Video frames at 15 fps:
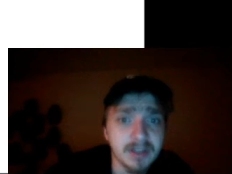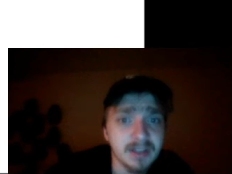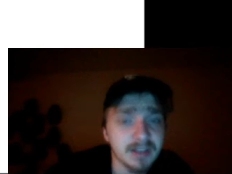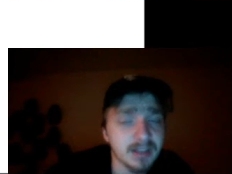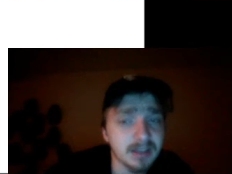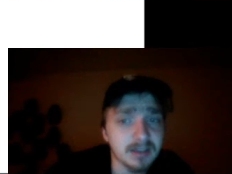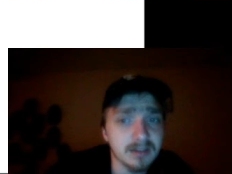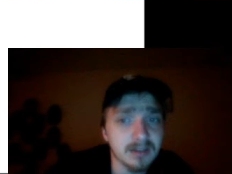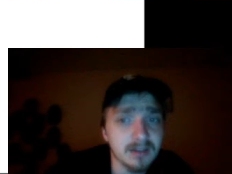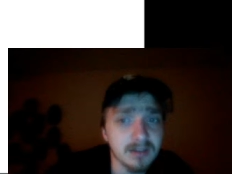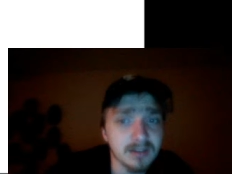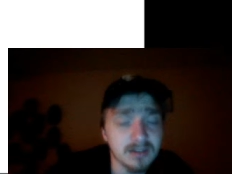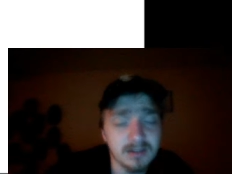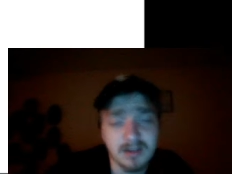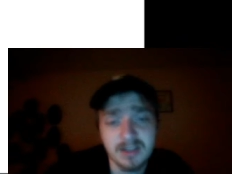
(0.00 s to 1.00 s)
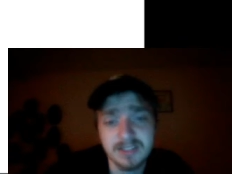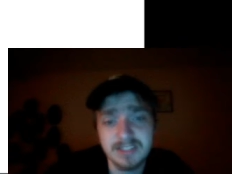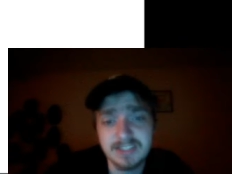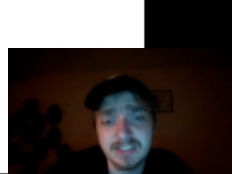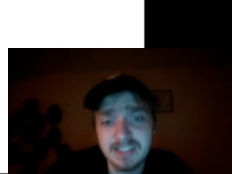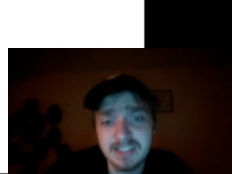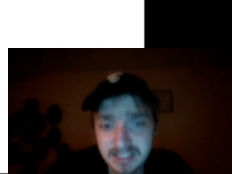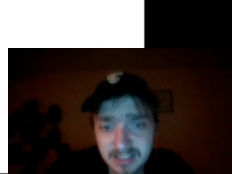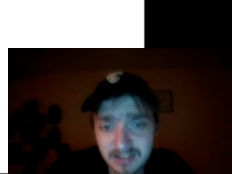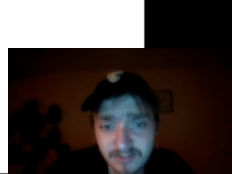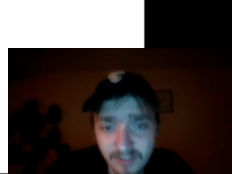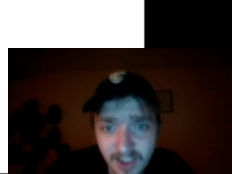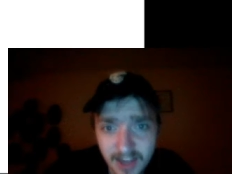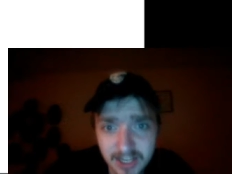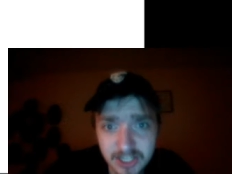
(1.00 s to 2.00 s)
that ca causes
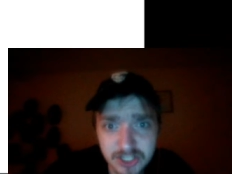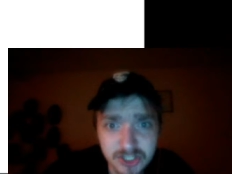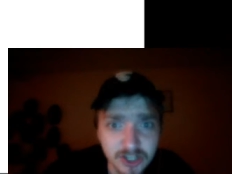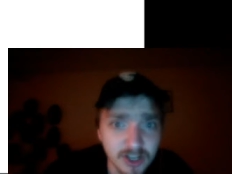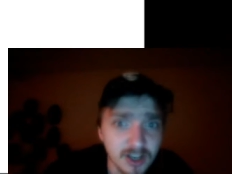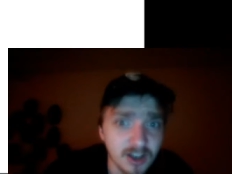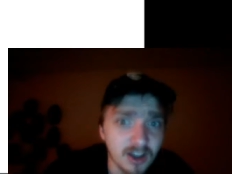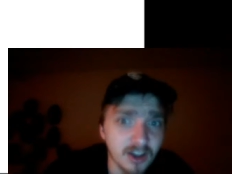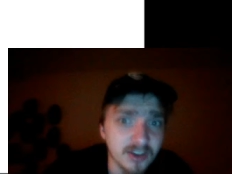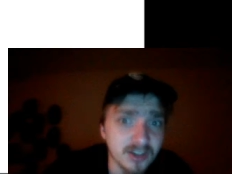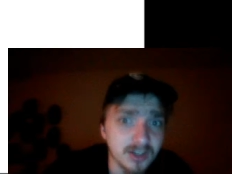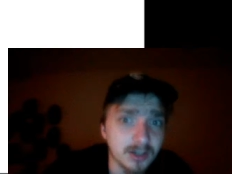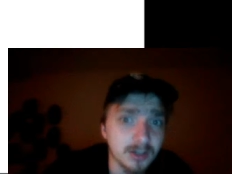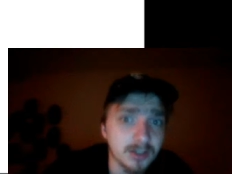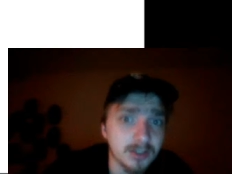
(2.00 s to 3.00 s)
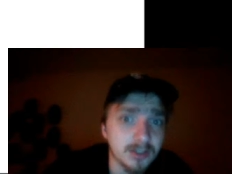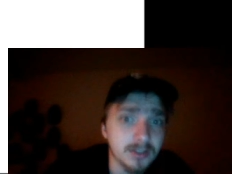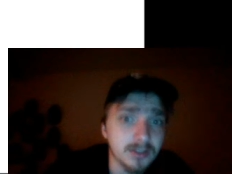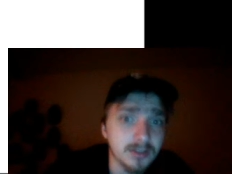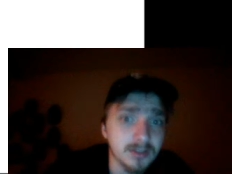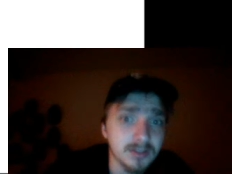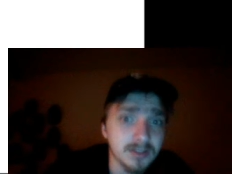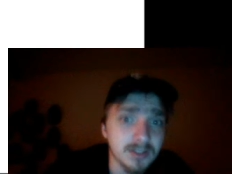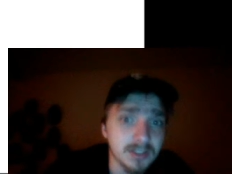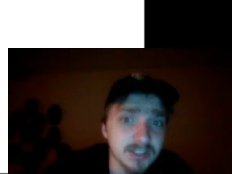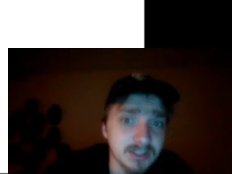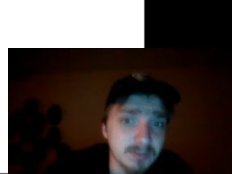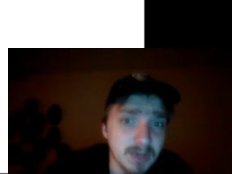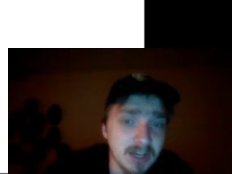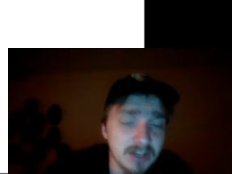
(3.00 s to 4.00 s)
disadvantage on all
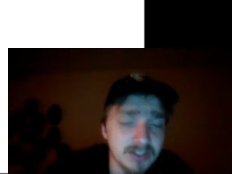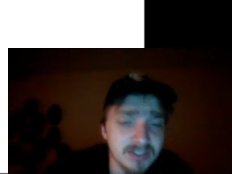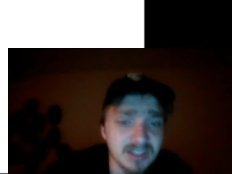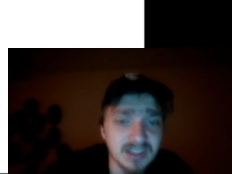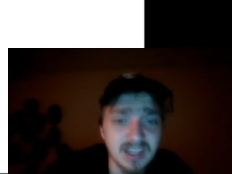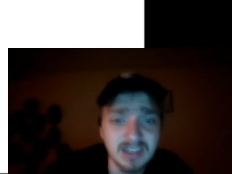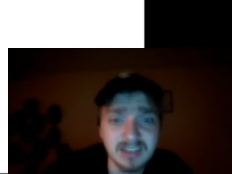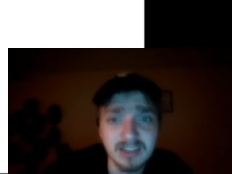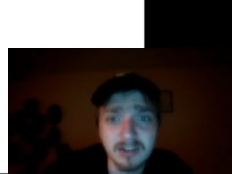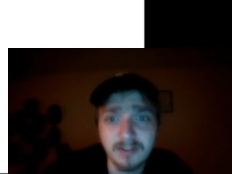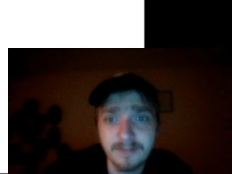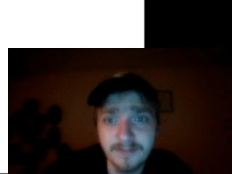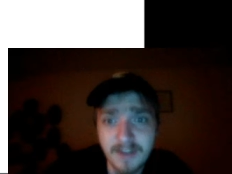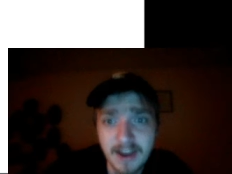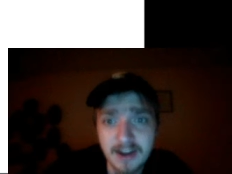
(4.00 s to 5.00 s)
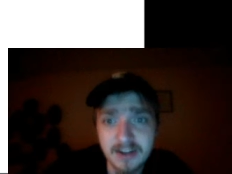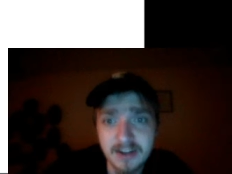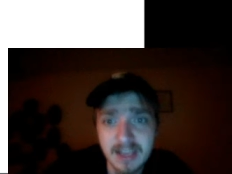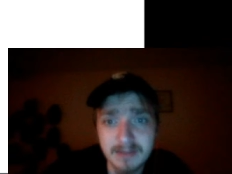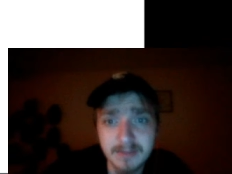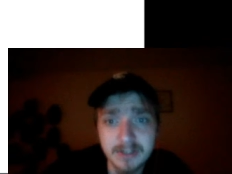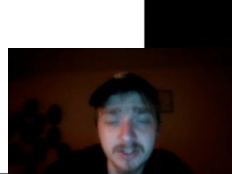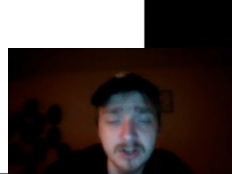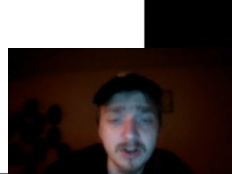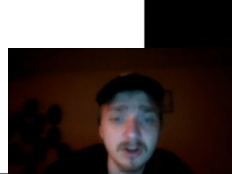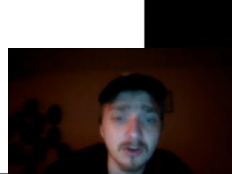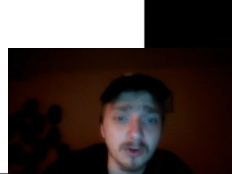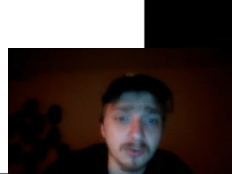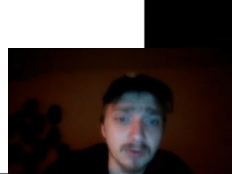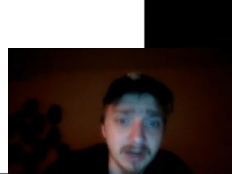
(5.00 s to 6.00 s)
spells that deal fire damage
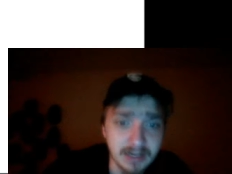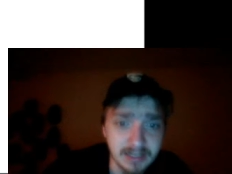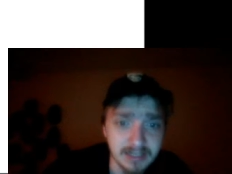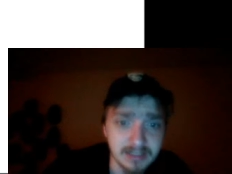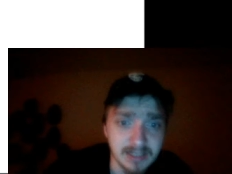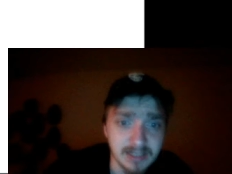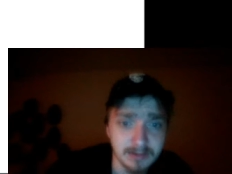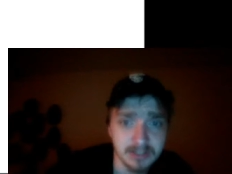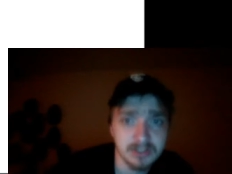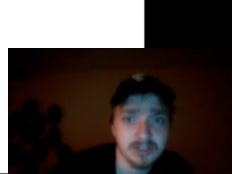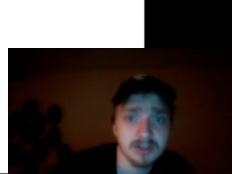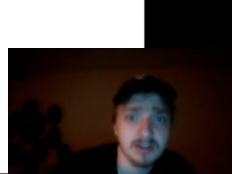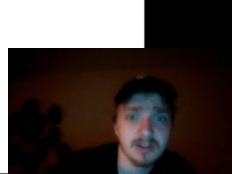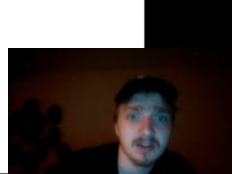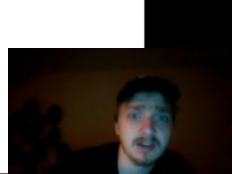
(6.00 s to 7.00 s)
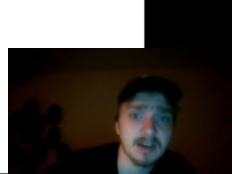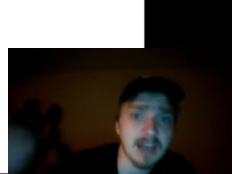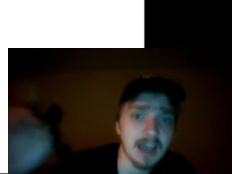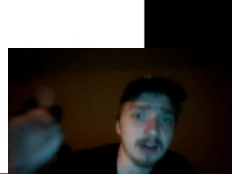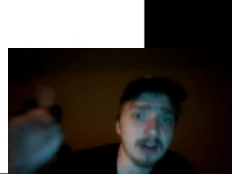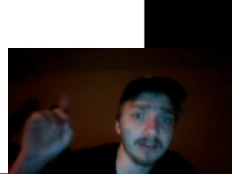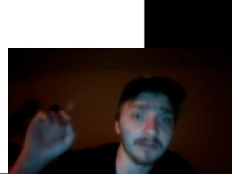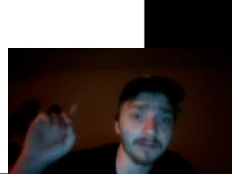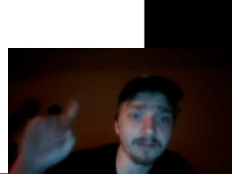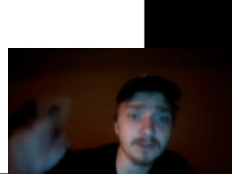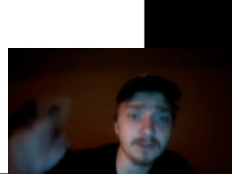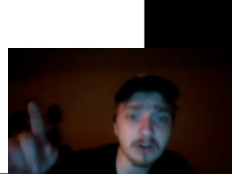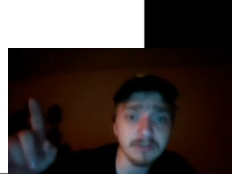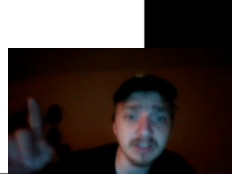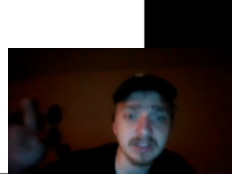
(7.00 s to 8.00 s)
or radiant damage. Now,
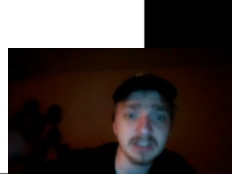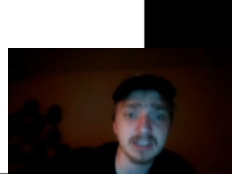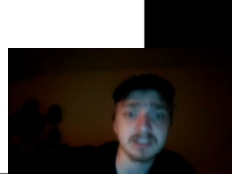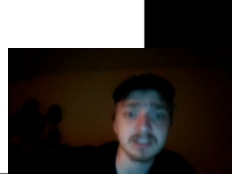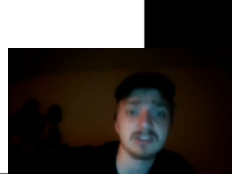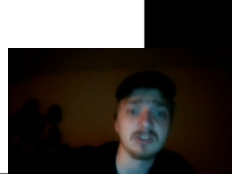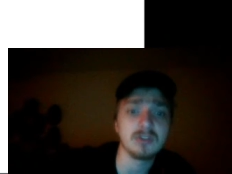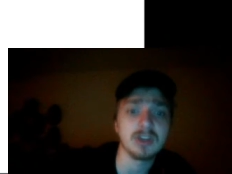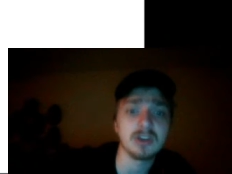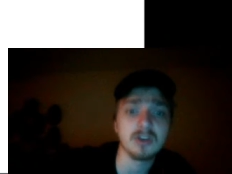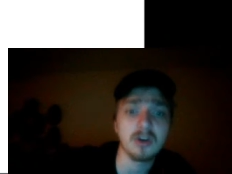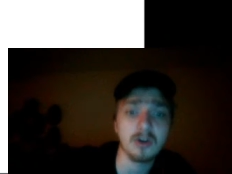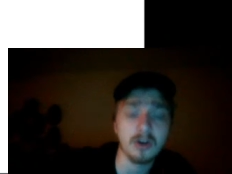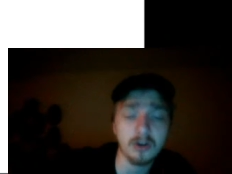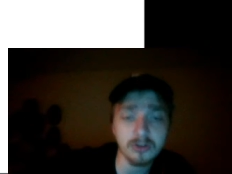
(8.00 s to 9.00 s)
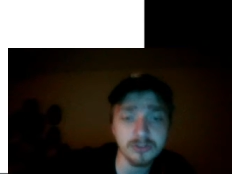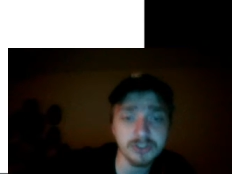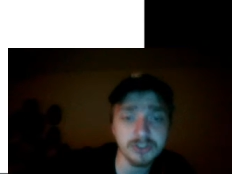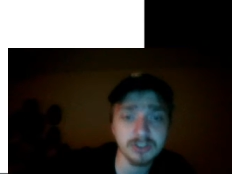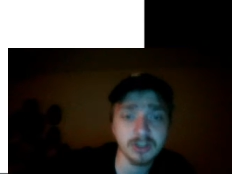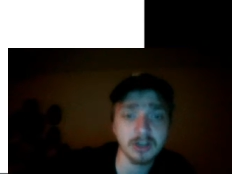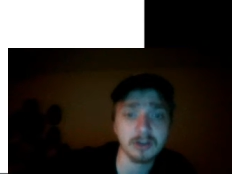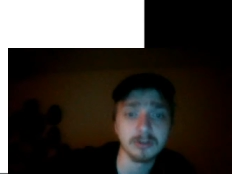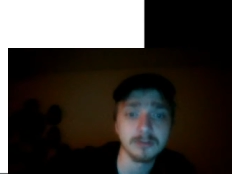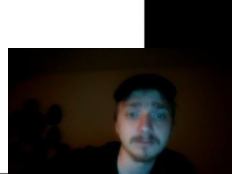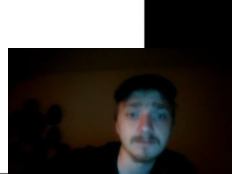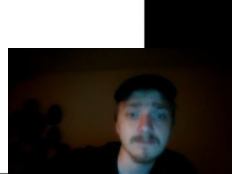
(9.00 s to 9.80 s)
involving this, you can also